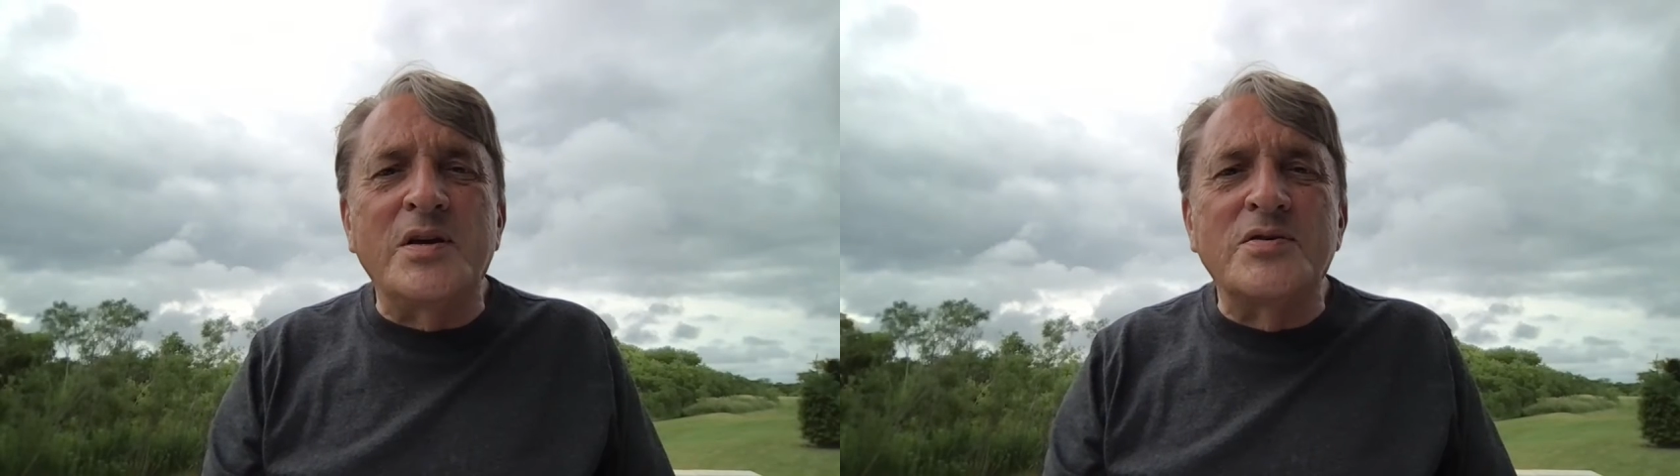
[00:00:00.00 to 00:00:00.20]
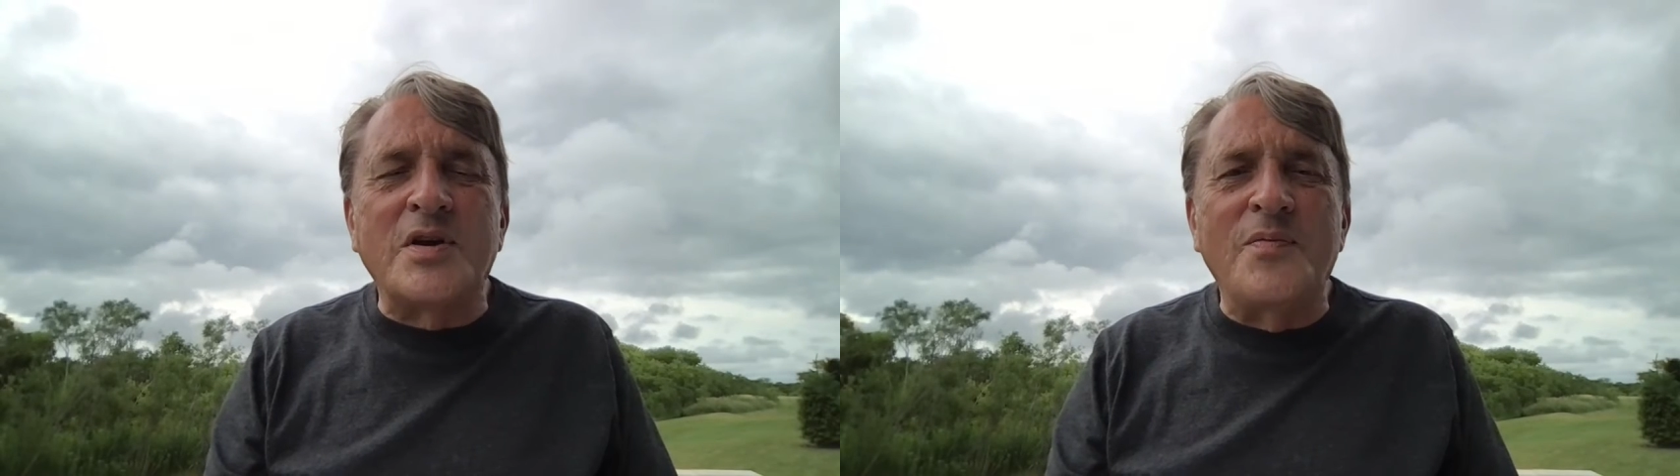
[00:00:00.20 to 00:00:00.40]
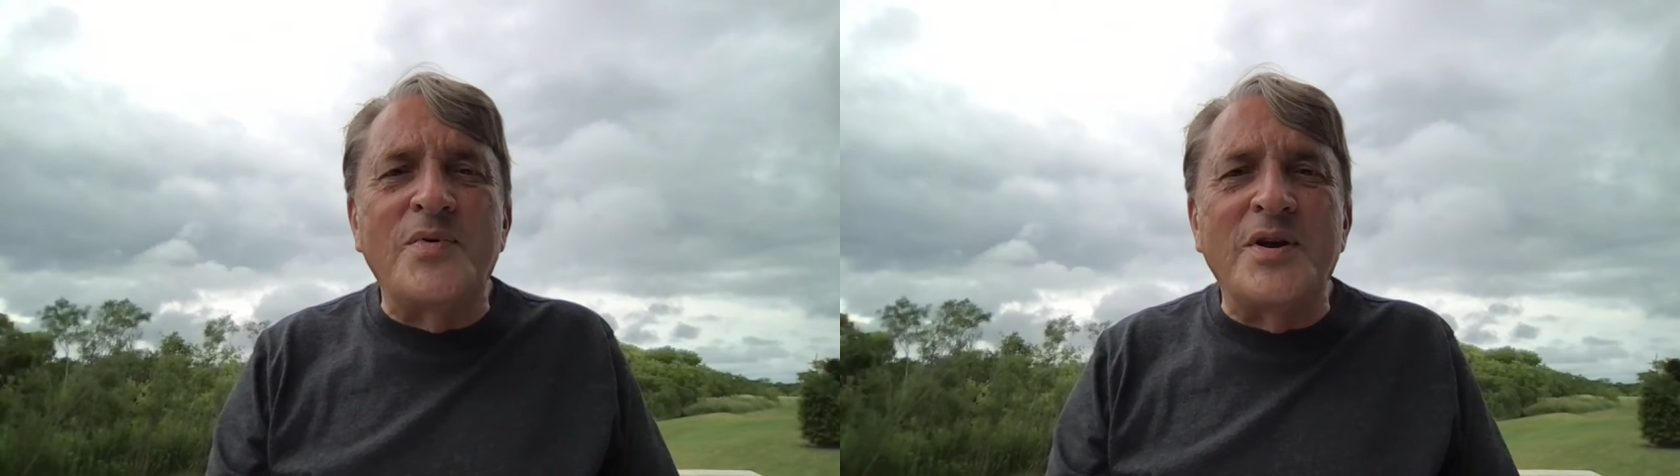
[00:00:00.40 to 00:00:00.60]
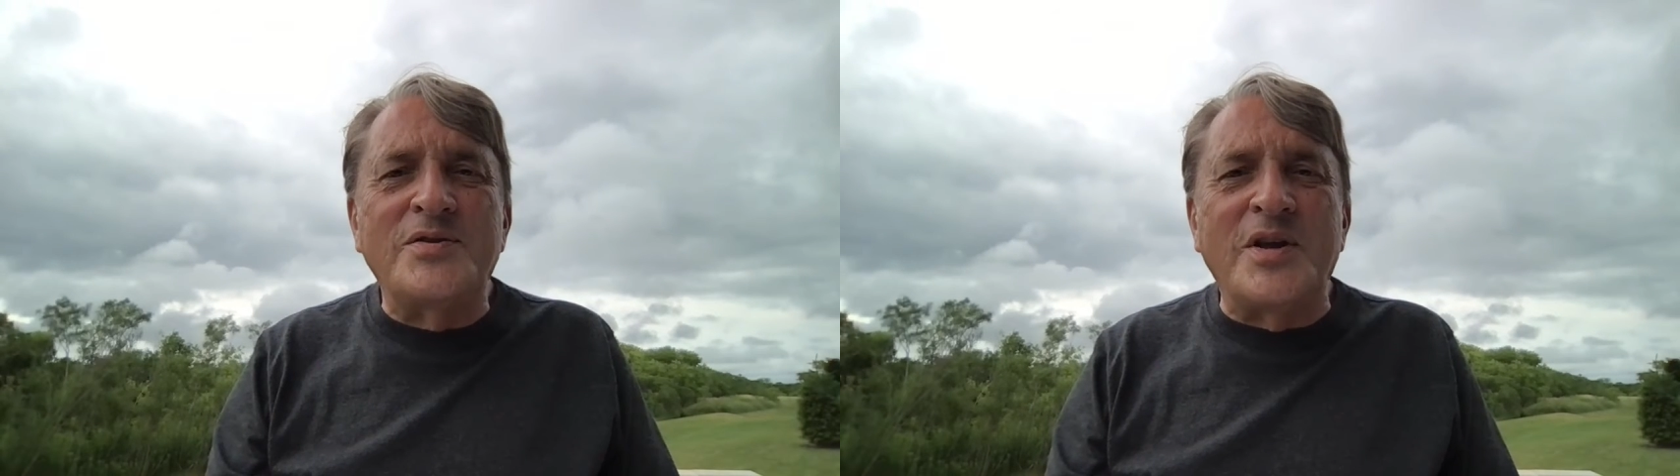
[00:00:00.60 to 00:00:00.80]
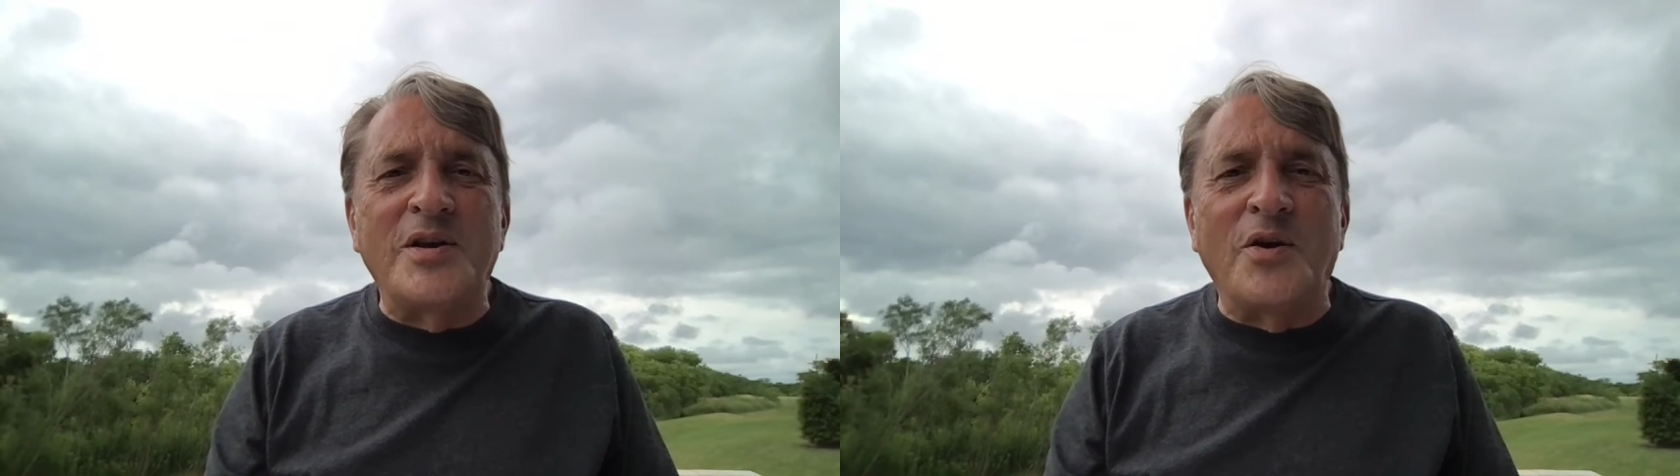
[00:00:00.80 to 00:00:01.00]
as I've been
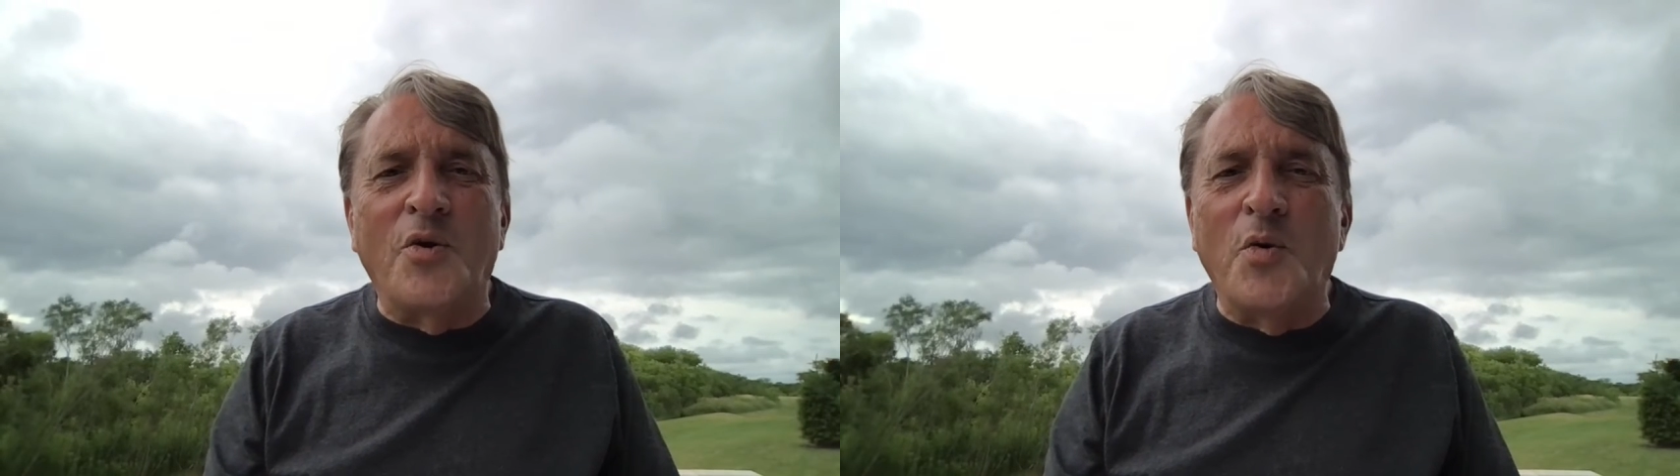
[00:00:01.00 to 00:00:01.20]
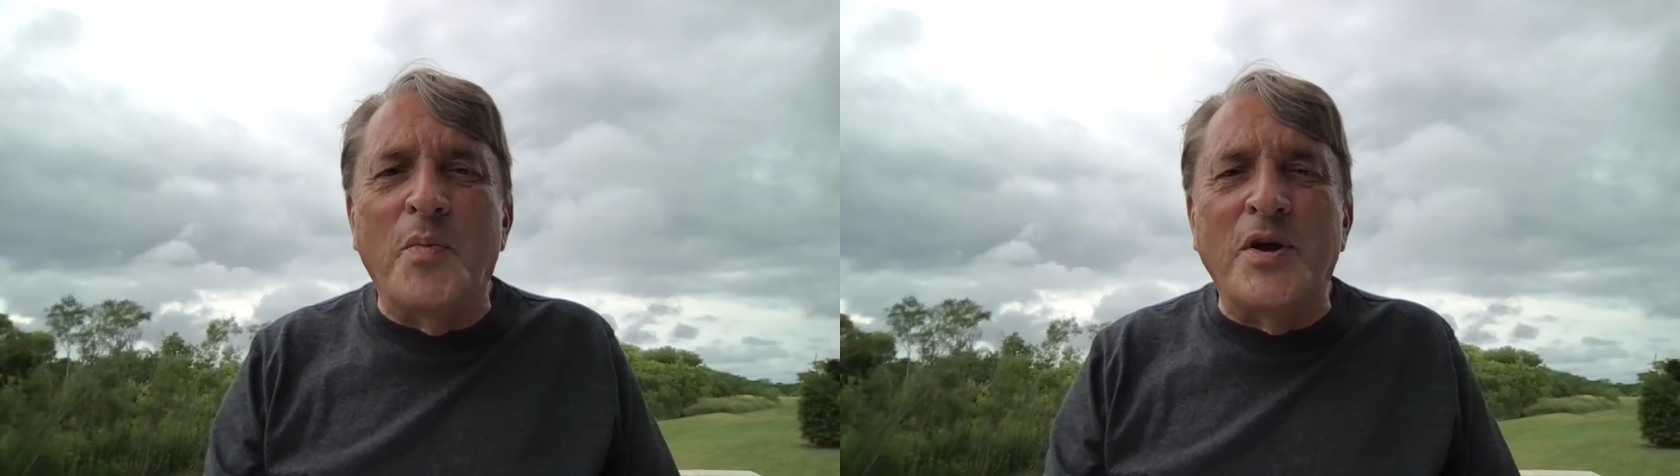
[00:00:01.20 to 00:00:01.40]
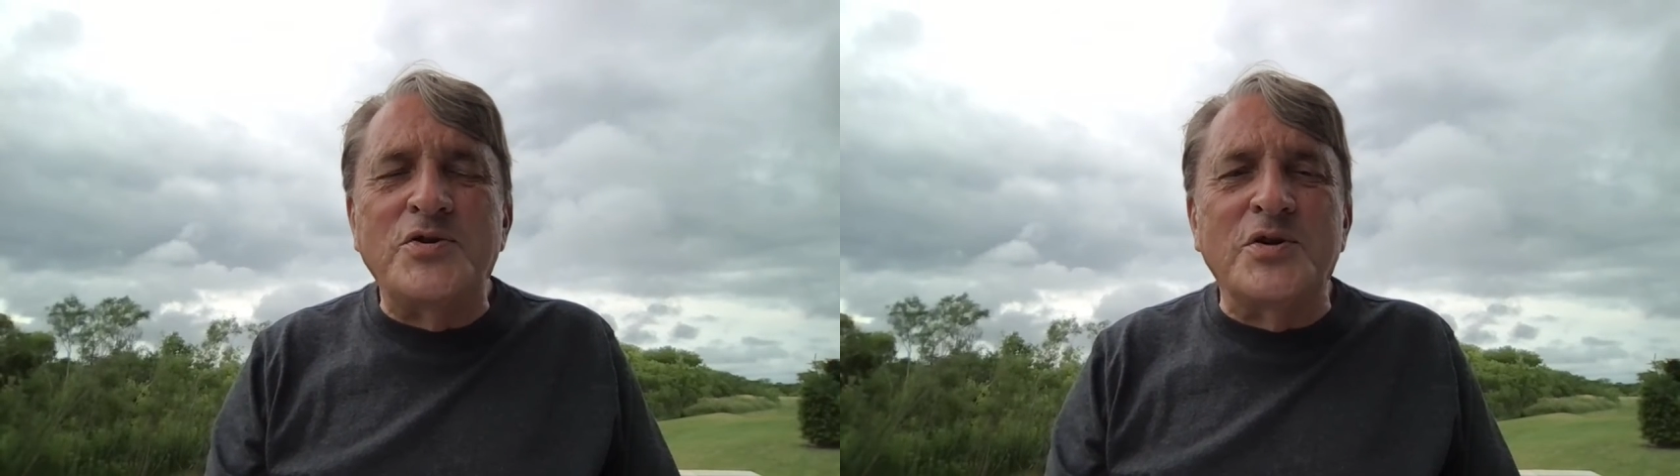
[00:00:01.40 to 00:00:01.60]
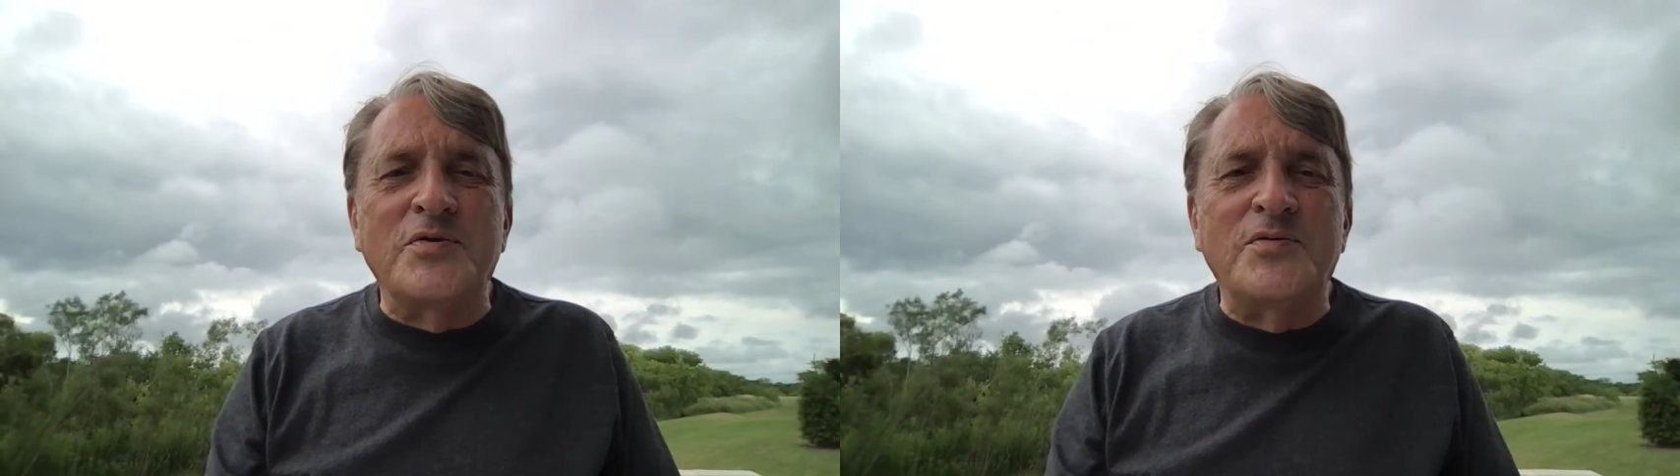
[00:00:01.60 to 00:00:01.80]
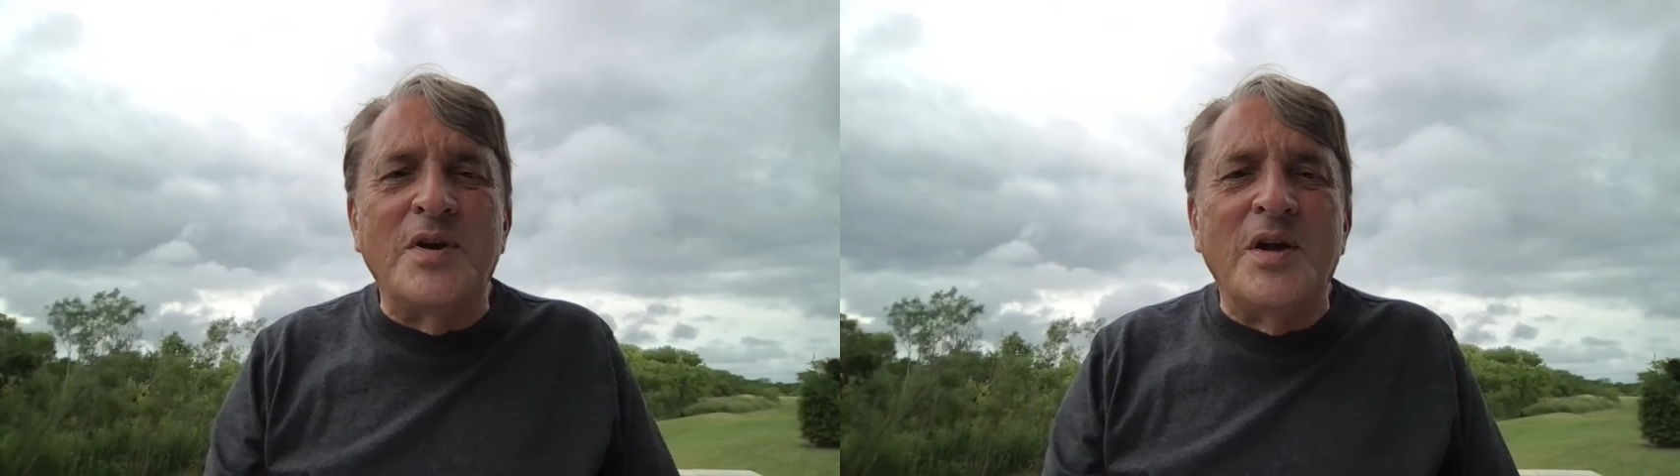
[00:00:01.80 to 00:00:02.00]
attending a whole bunch of